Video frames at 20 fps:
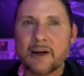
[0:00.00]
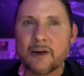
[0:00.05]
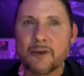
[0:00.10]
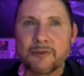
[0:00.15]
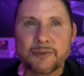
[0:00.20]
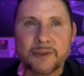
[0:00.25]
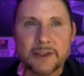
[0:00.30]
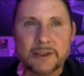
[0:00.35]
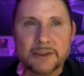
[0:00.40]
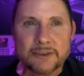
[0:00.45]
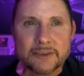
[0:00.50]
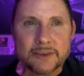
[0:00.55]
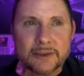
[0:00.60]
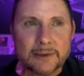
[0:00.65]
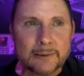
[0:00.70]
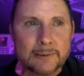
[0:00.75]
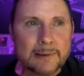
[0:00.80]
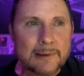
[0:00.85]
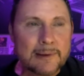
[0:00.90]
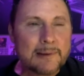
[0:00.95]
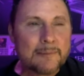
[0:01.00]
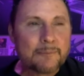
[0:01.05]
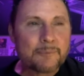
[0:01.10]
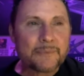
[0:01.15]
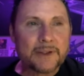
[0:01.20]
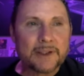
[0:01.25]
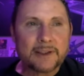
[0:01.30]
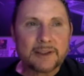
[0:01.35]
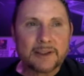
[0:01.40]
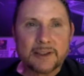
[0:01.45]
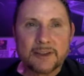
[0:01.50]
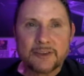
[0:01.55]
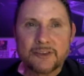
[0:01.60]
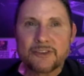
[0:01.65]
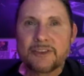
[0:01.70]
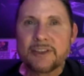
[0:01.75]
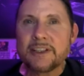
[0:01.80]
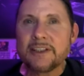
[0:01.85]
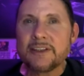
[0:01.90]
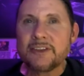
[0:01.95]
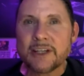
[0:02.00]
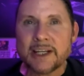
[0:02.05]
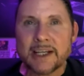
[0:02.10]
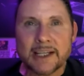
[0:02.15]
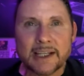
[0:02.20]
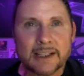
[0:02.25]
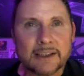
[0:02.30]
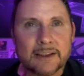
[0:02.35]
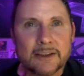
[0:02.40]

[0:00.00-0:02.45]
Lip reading: Alfonso is DJing.